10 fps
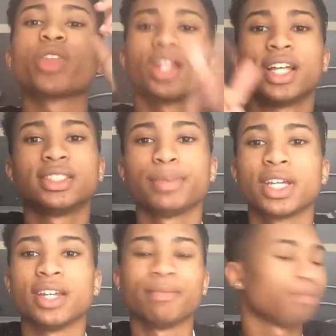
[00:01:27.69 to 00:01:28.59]
let's
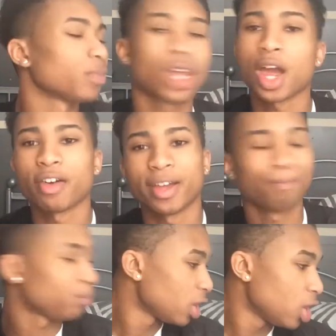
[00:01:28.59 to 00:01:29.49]
begin. All right.
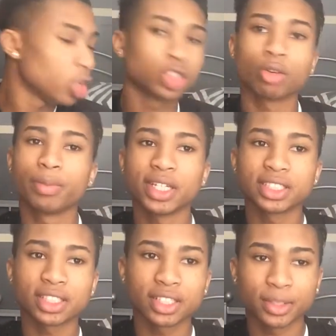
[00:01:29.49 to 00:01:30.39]
So
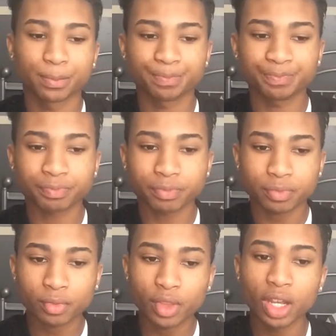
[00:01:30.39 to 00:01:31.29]
basically,
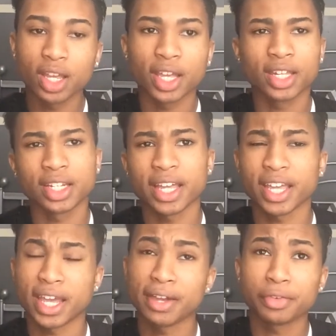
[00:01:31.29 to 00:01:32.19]
in like
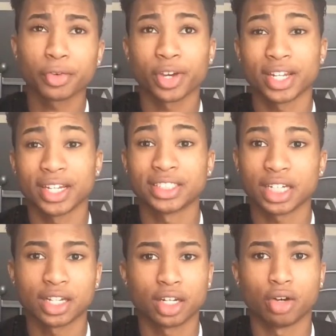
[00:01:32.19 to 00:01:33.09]
eighth grade ish,
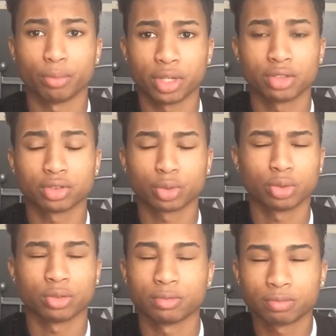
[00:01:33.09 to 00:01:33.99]
I know middle
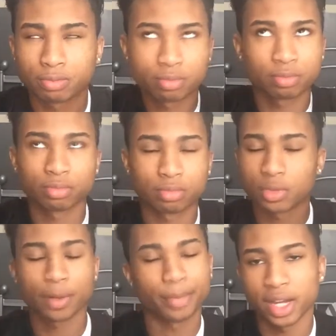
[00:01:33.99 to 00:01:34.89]
school,
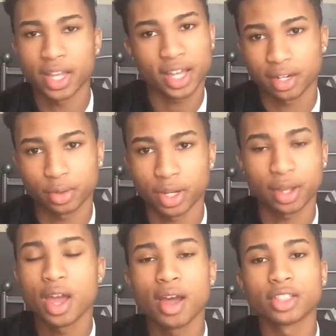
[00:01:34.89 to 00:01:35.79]
but anyway.
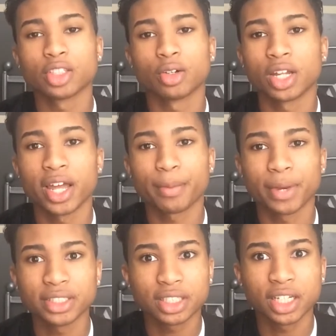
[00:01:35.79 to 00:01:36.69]
So like
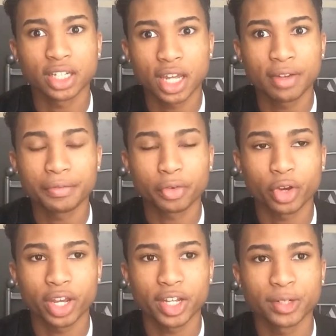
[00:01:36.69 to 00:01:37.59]
basically in eighth
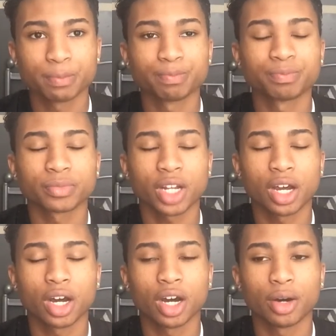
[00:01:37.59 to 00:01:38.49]
grade,
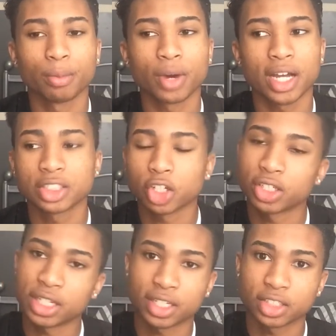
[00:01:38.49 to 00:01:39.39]
I started
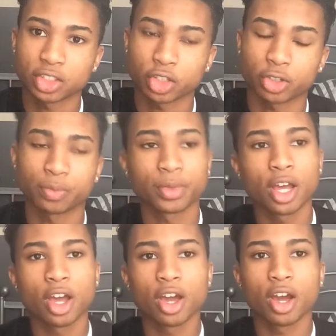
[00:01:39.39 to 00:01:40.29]
dating this girl,
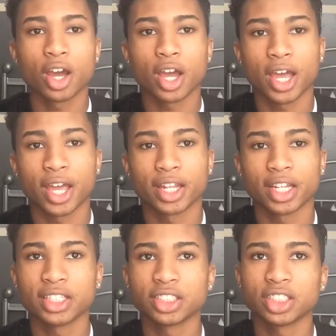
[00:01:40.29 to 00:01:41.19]
and
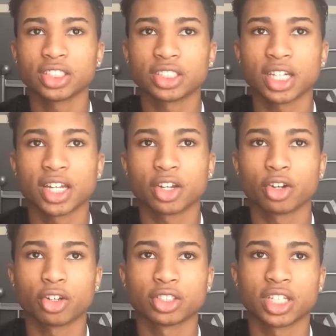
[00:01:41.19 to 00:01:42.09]
let's just say the
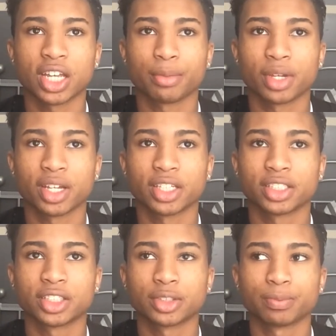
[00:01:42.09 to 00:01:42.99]
girl's name
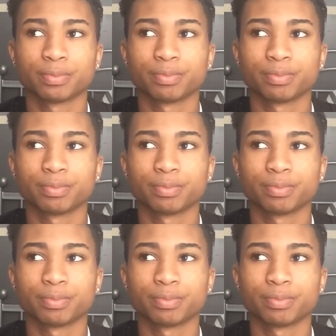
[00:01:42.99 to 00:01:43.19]
is